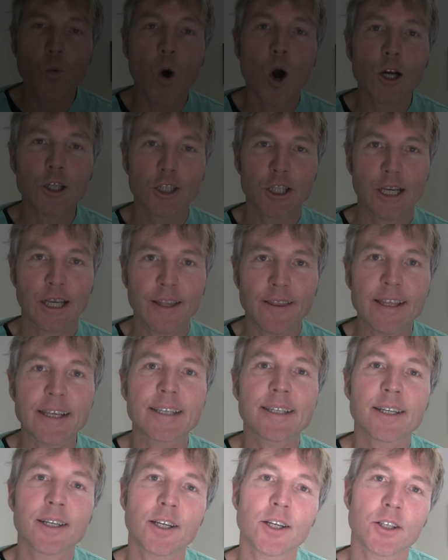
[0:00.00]
watching
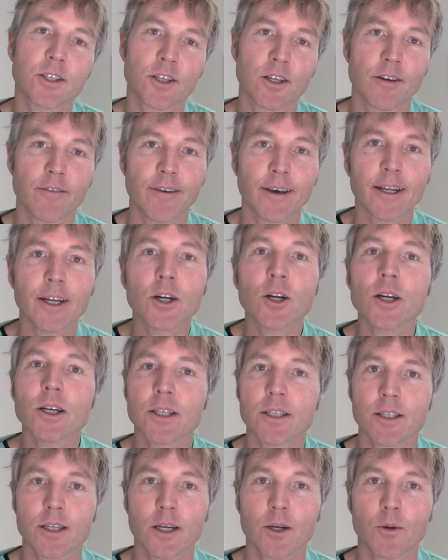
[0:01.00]
this edition of Veterinary
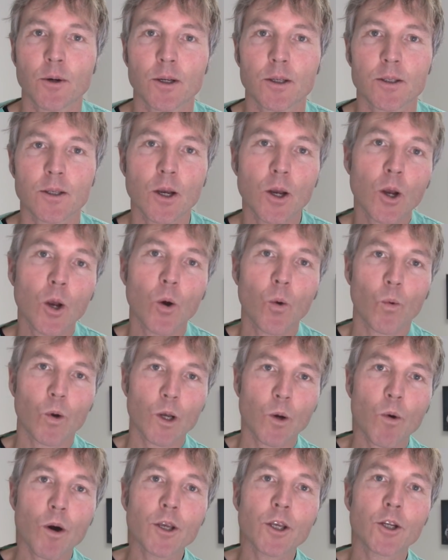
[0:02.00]
Secrets. What
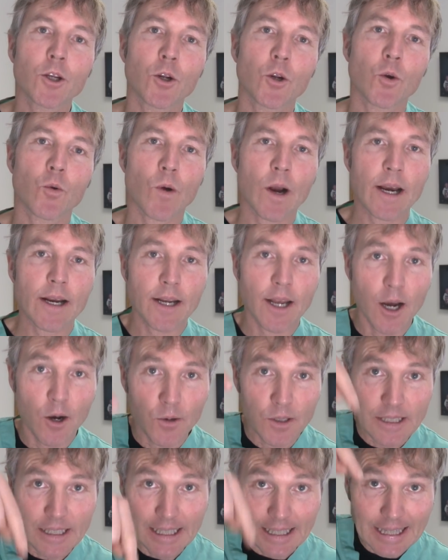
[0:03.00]
I want you to do right now
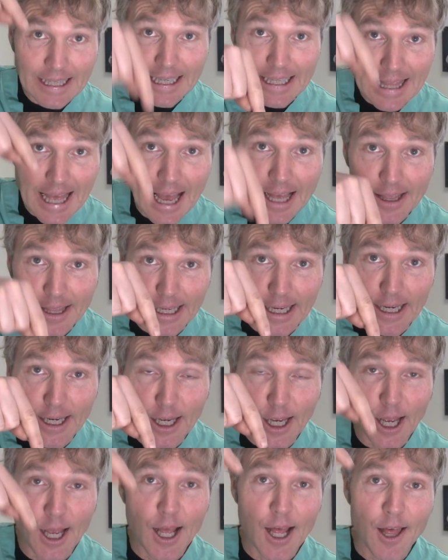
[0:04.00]
is click that link,
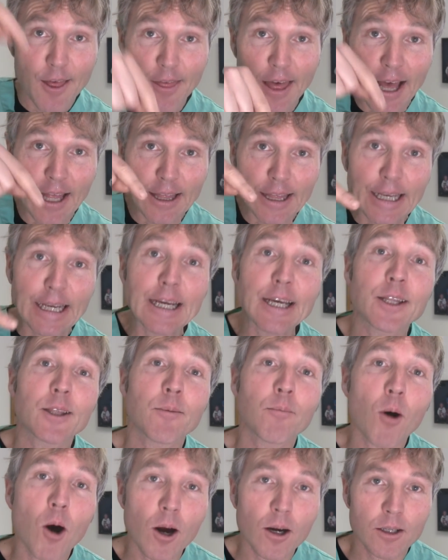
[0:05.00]
that link in the
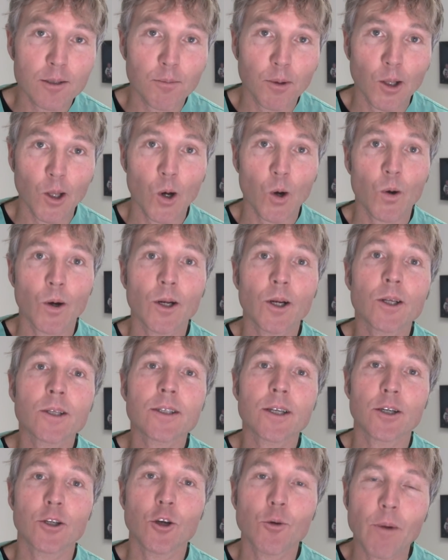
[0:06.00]
box below, and I'll
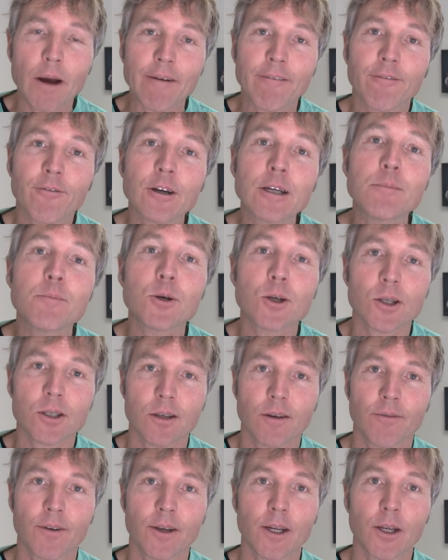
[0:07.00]
send you my free books
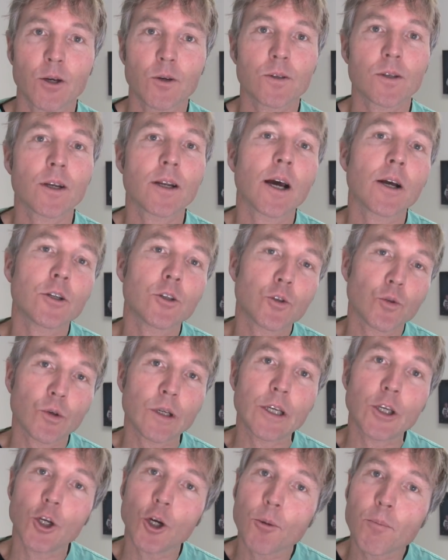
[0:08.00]
and videos on how to
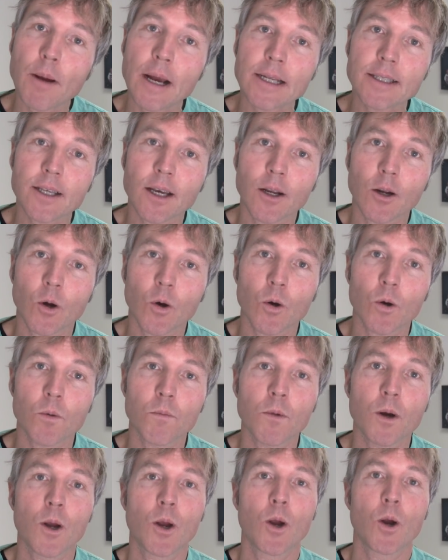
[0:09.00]
treat your pets at home
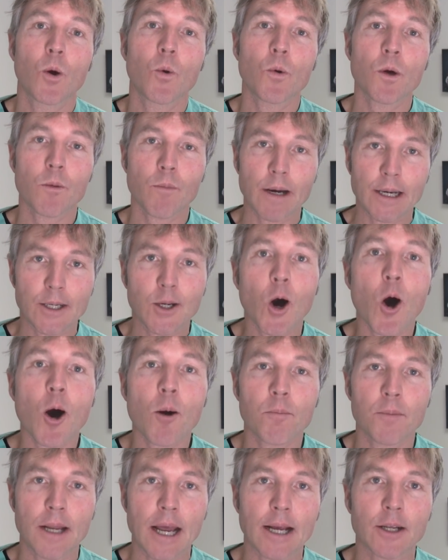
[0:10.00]
with my
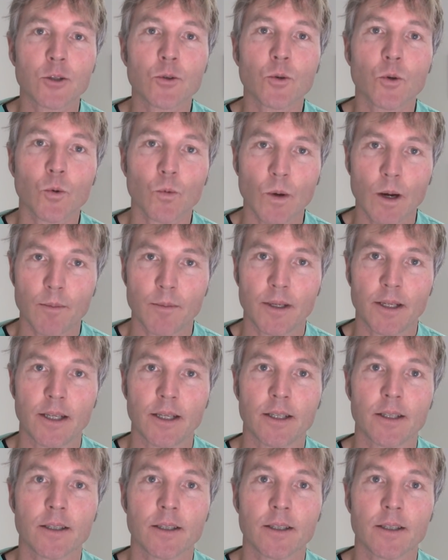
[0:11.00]
top natural remedies.